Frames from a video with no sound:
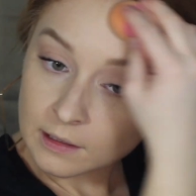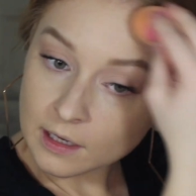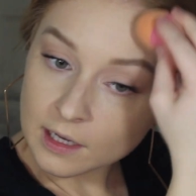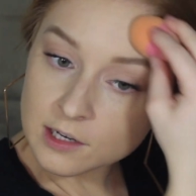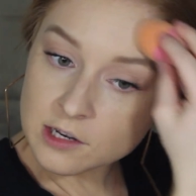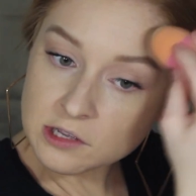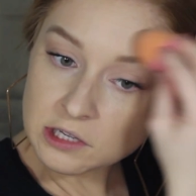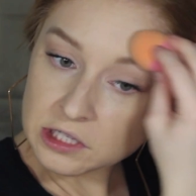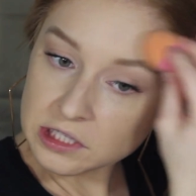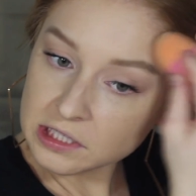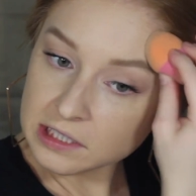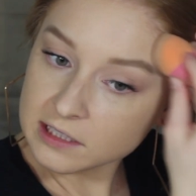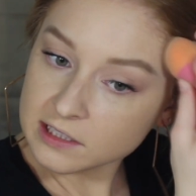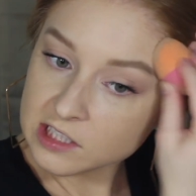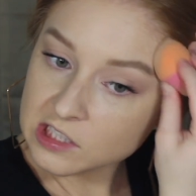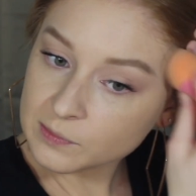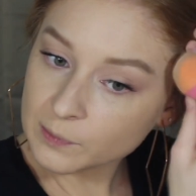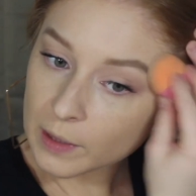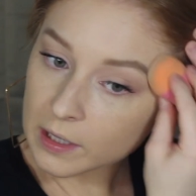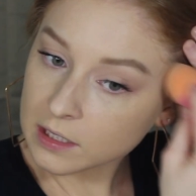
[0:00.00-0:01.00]
And using a
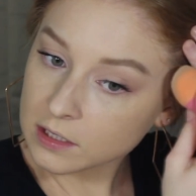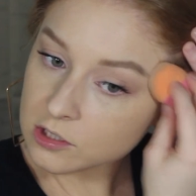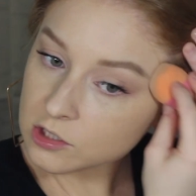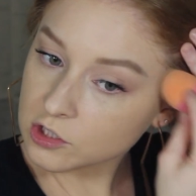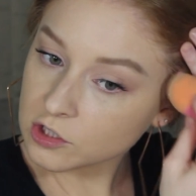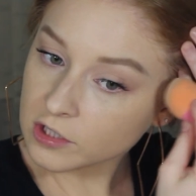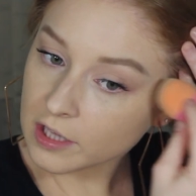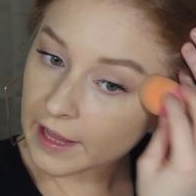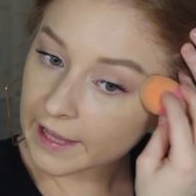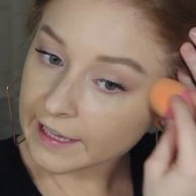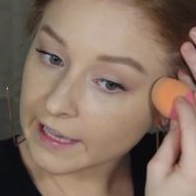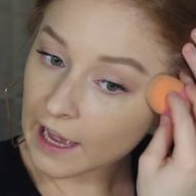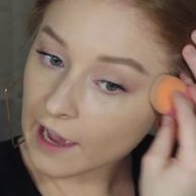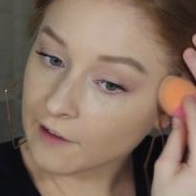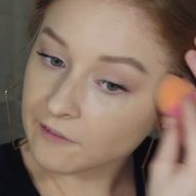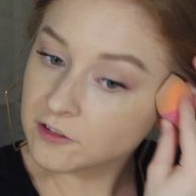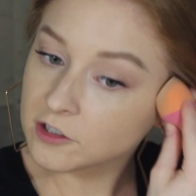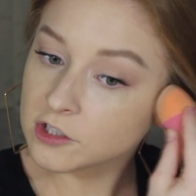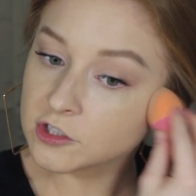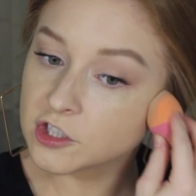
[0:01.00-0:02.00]
sponge, like
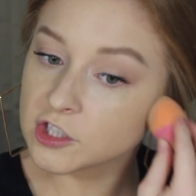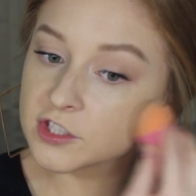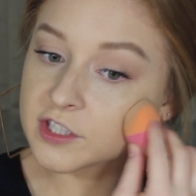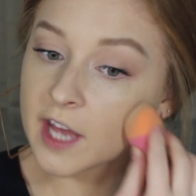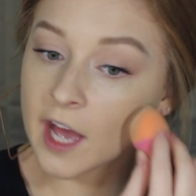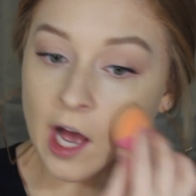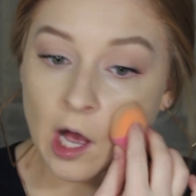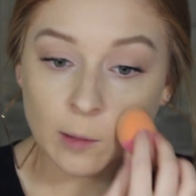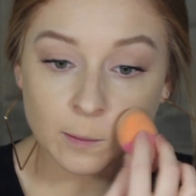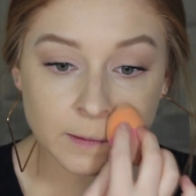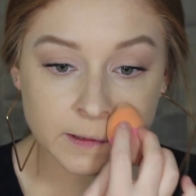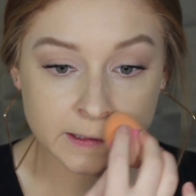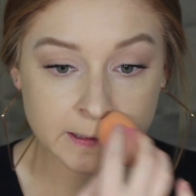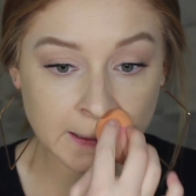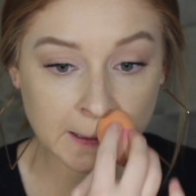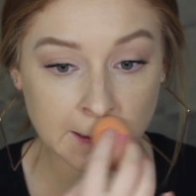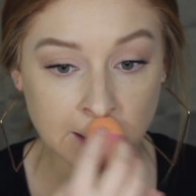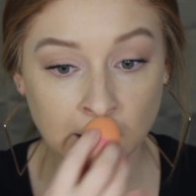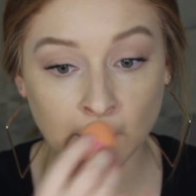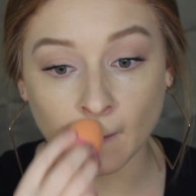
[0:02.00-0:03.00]
after, just helps
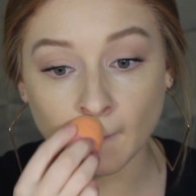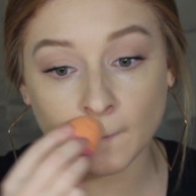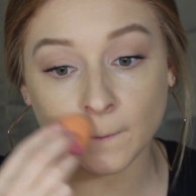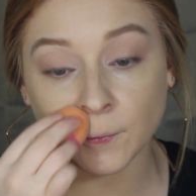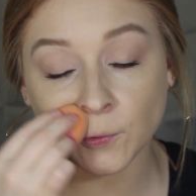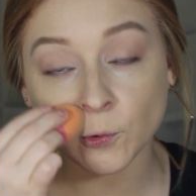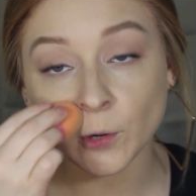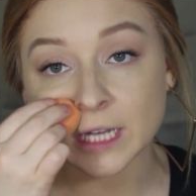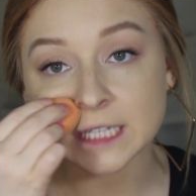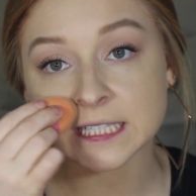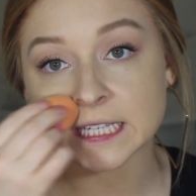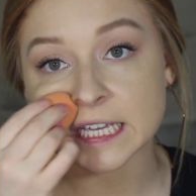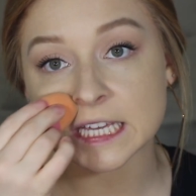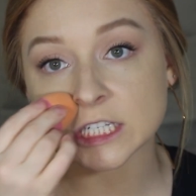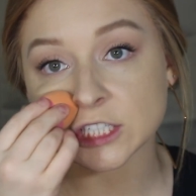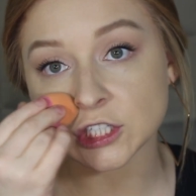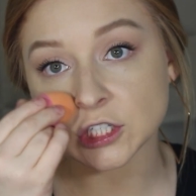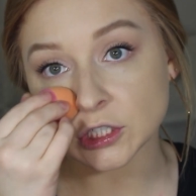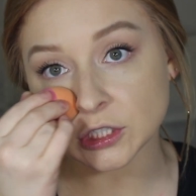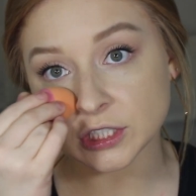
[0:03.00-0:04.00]
to press it
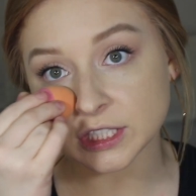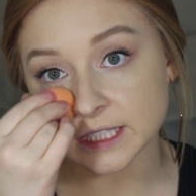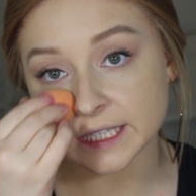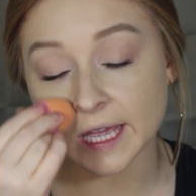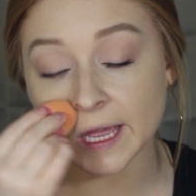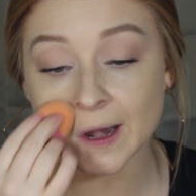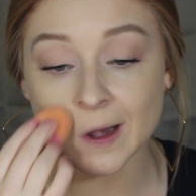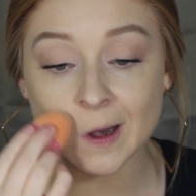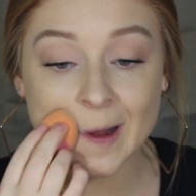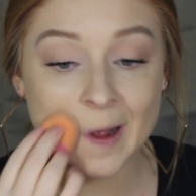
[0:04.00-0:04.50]
into your skin.